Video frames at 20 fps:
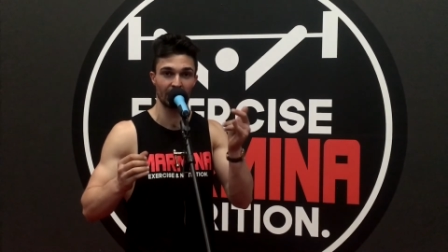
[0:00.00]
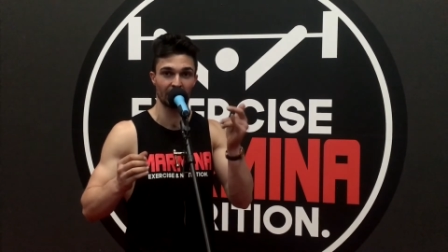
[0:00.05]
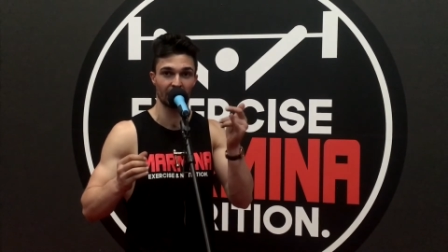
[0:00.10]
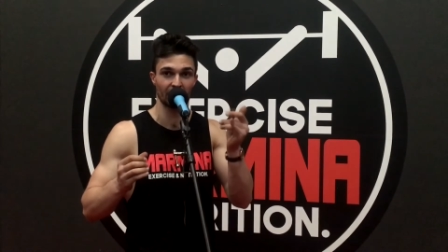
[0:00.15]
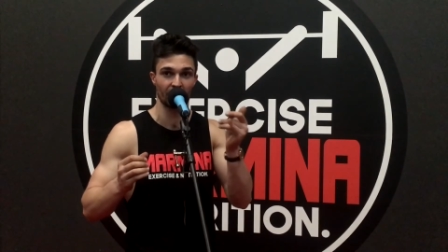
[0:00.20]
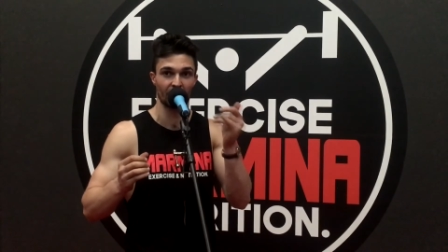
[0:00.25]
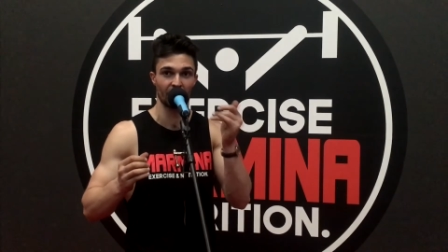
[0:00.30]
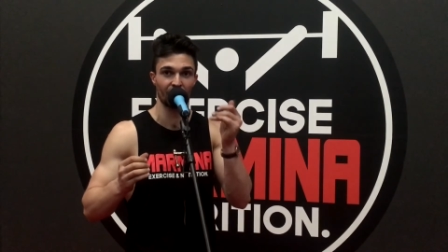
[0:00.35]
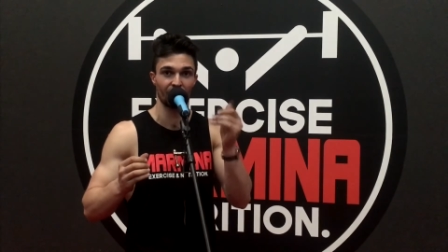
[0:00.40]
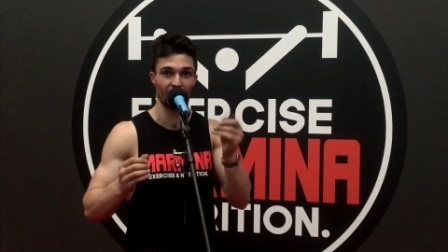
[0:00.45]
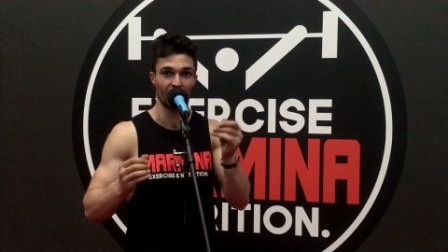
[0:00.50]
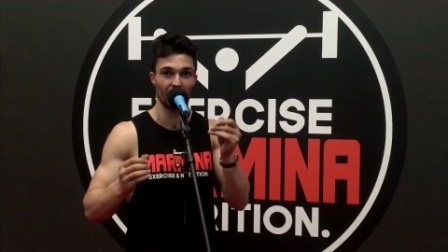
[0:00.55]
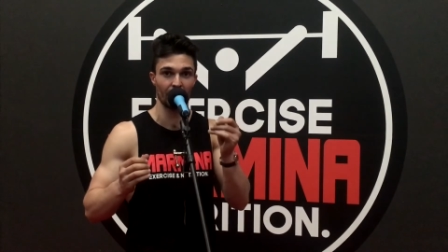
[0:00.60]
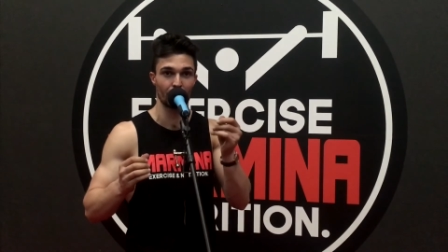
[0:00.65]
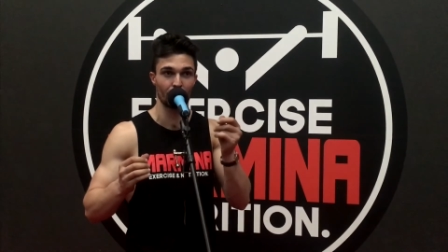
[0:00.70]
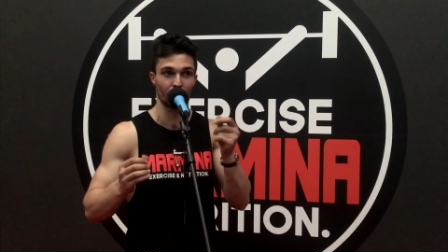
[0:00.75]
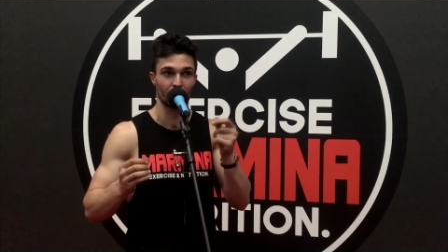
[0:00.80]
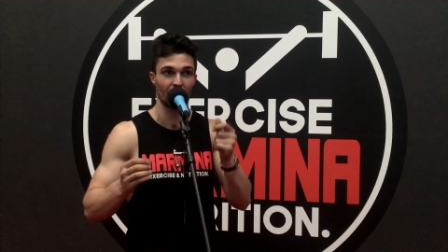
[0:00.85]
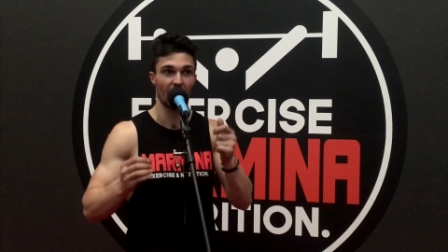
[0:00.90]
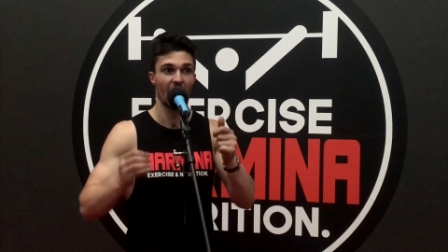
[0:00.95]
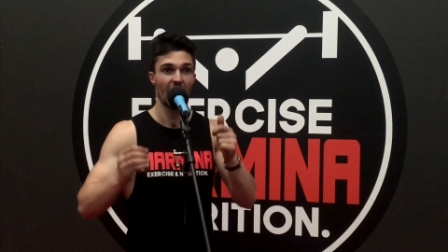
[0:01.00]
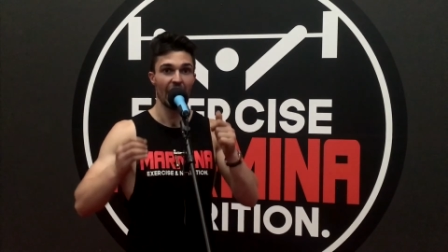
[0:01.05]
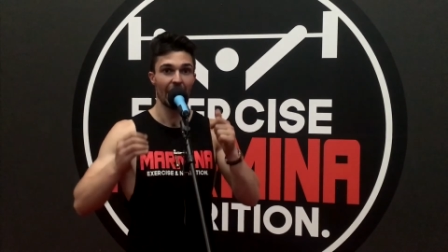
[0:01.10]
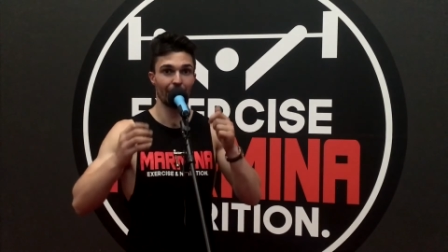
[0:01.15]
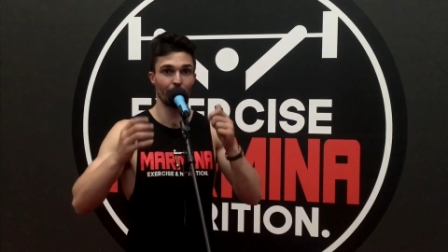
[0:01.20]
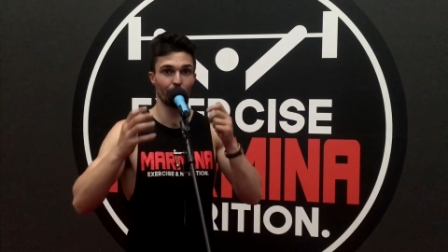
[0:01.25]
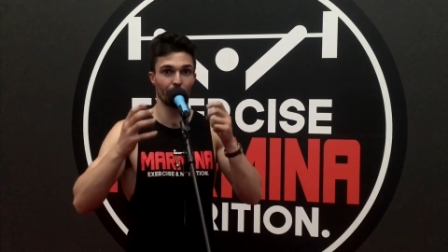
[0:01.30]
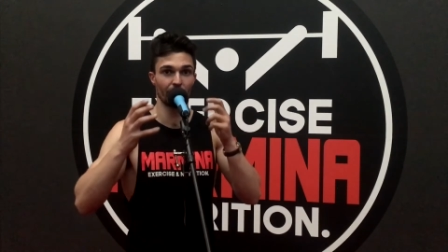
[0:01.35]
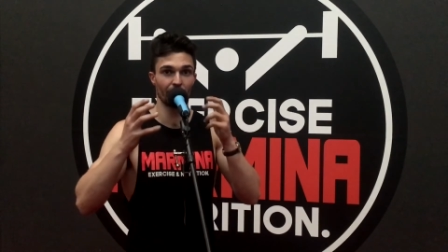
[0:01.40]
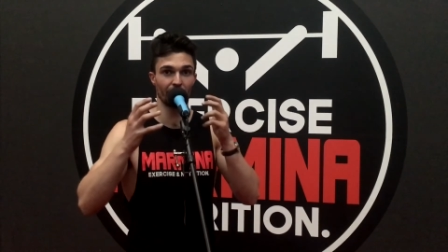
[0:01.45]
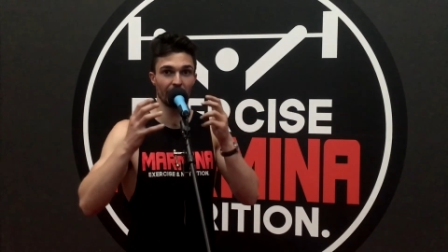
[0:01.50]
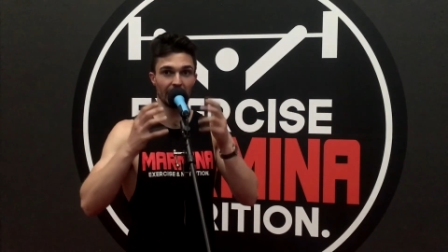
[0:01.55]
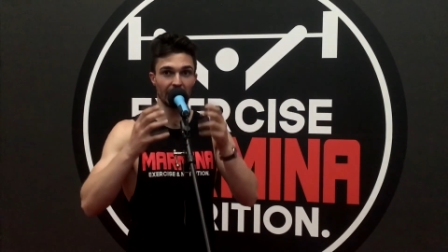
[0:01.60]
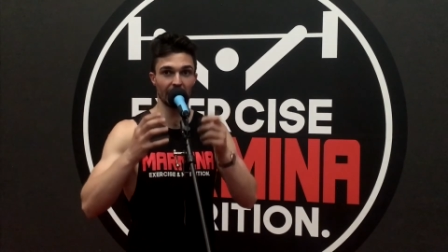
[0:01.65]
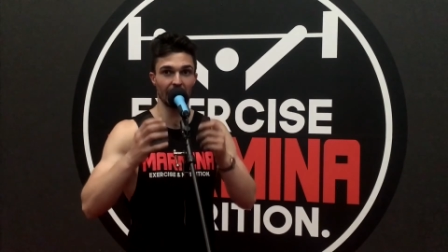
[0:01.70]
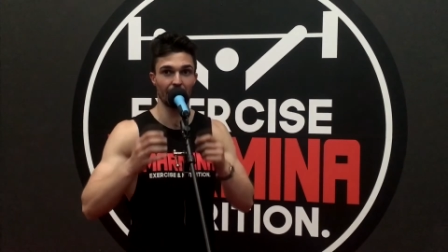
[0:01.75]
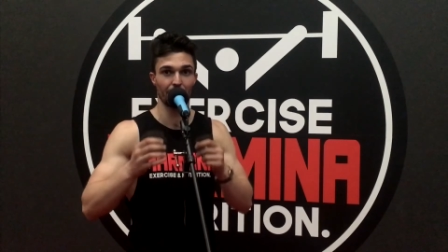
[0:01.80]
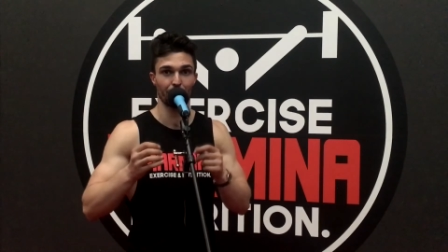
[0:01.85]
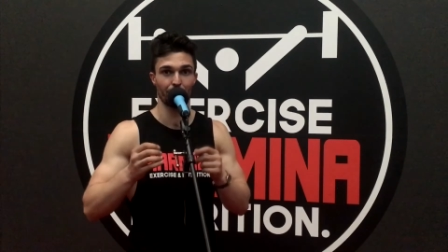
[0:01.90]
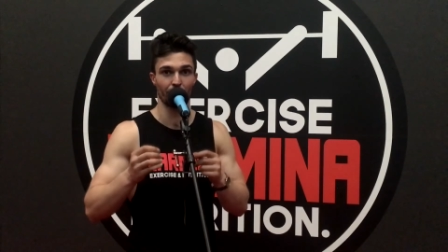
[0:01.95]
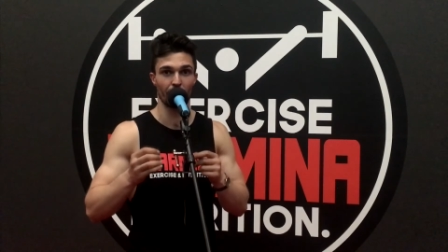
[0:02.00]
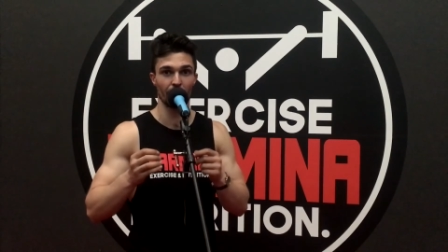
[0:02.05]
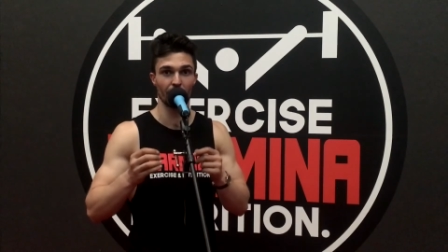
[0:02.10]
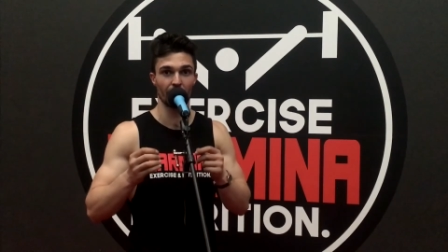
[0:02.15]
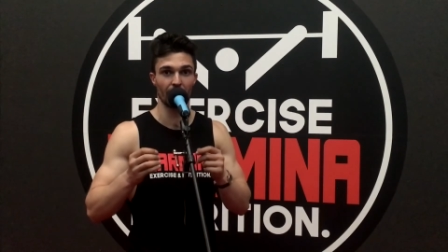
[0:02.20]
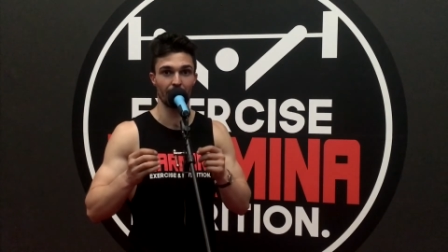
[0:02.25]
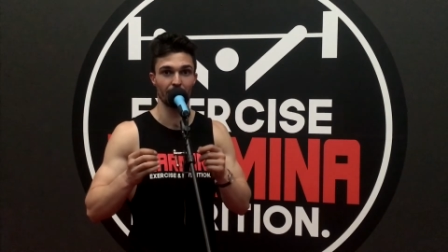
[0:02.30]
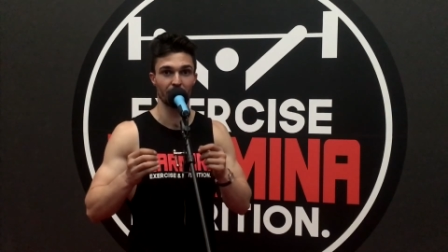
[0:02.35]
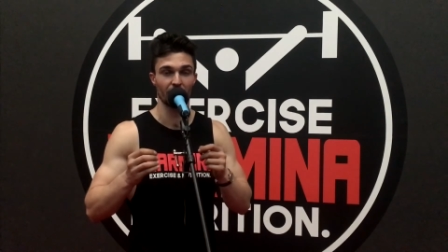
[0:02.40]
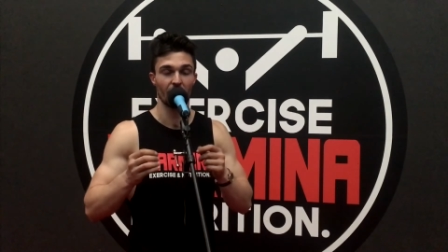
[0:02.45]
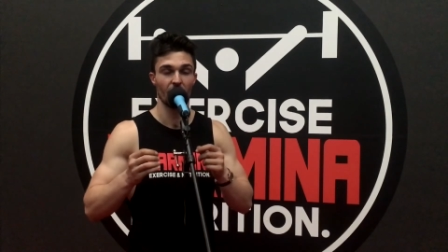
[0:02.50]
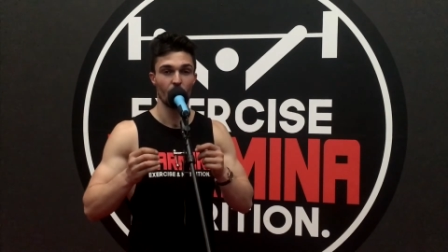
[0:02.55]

exercise variables in order to regulate programs